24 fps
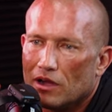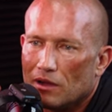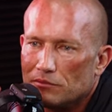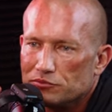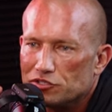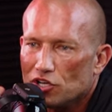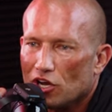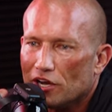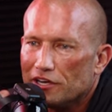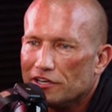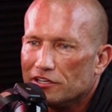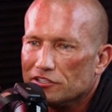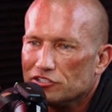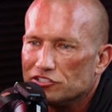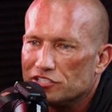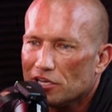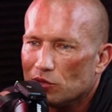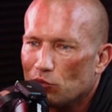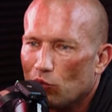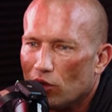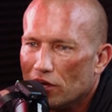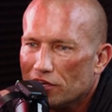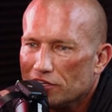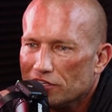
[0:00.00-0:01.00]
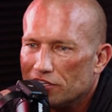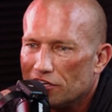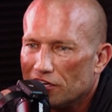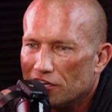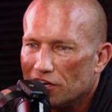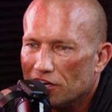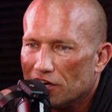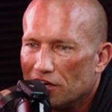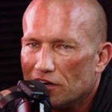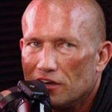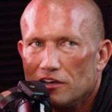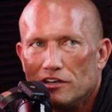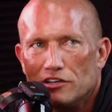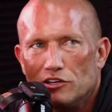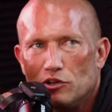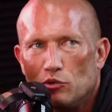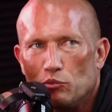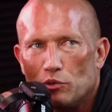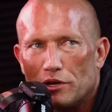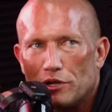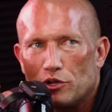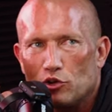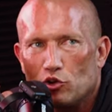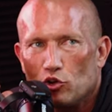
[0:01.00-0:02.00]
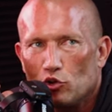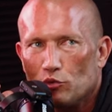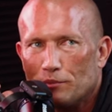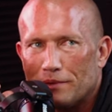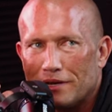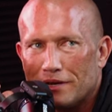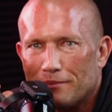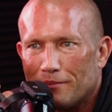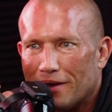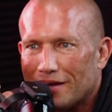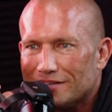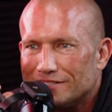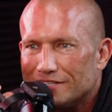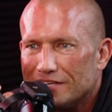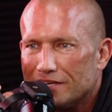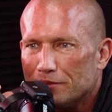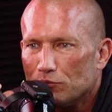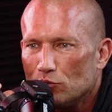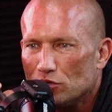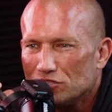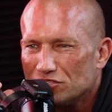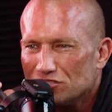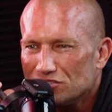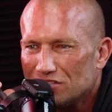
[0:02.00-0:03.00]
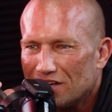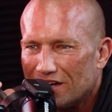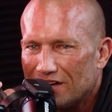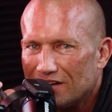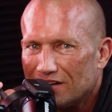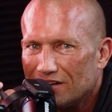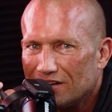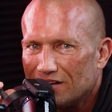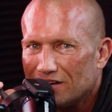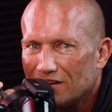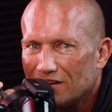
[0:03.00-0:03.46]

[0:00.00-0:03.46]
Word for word: I'm sorry, you said what? Can you recruit me to my team? What'd you say?